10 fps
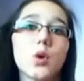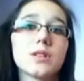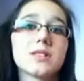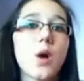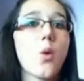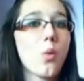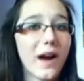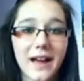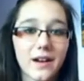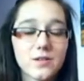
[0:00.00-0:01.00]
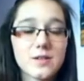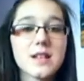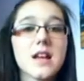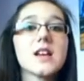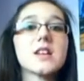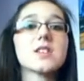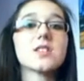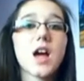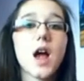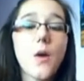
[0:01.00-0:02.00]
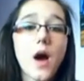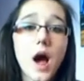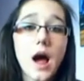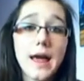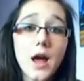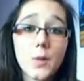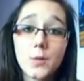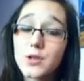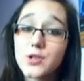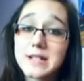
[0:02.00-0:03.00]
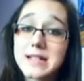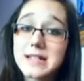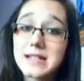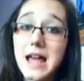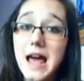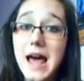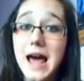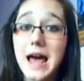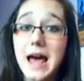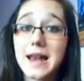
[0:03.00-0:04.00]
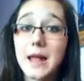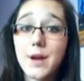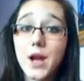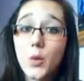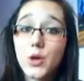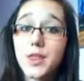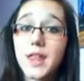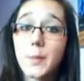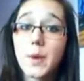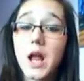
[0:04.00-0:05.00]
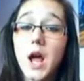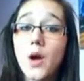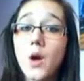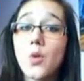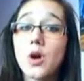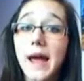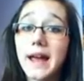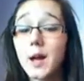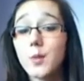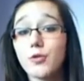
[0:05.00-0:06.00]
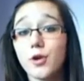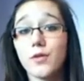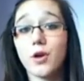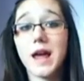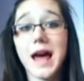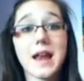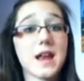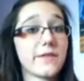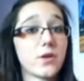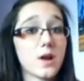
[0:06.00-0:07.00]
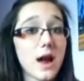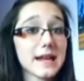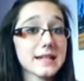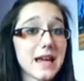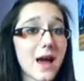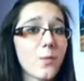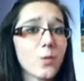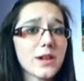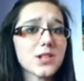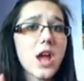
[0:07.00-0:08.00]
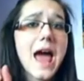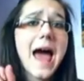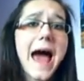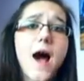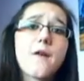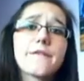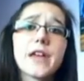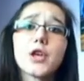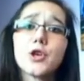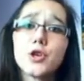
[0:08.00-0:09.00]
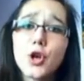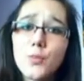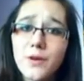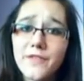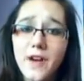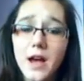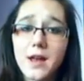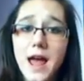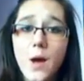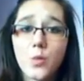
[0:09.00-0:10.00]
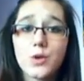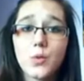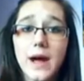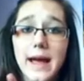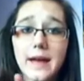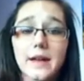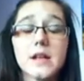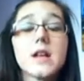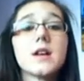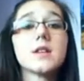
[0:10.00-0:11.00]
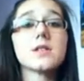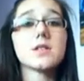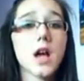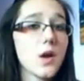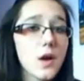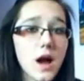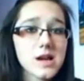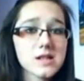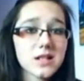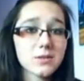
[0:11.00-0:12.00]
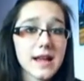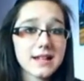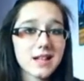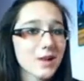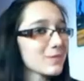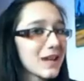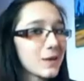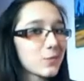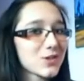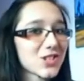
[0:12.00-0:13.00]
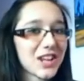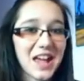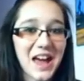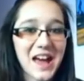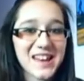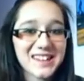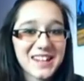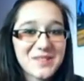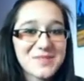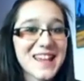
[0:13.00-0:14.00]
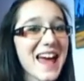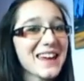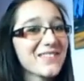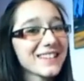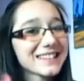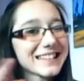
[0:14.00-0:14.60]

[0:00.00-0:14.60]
course, where else? So I hope you enjoyed it and let me know what you think below, what I can improve on and if you liked it and which outfit you preferred and would wear. So, until next time, keep watching and keep safe!